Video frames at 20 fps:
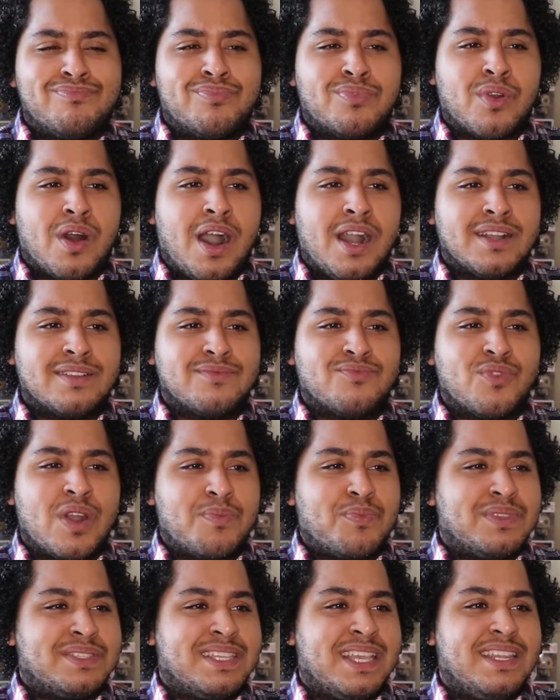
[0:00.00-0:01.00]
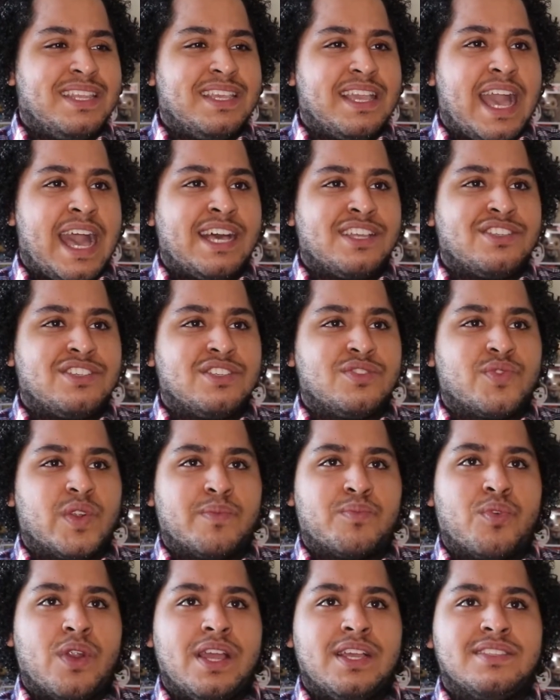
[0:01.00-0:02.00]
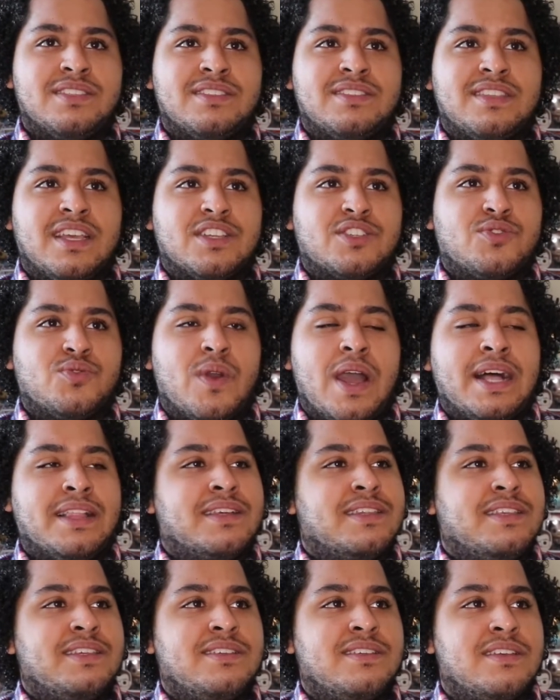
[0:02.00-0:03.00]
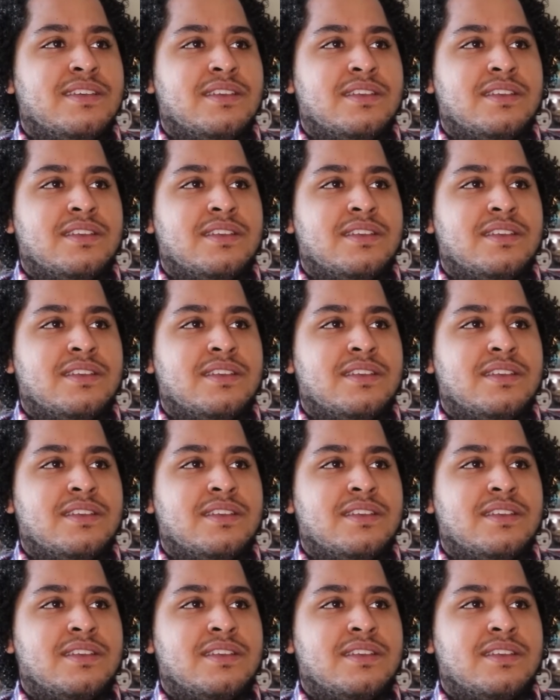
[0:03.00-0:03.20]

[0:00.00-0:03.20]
Brock representing Ash's repressed sexuality.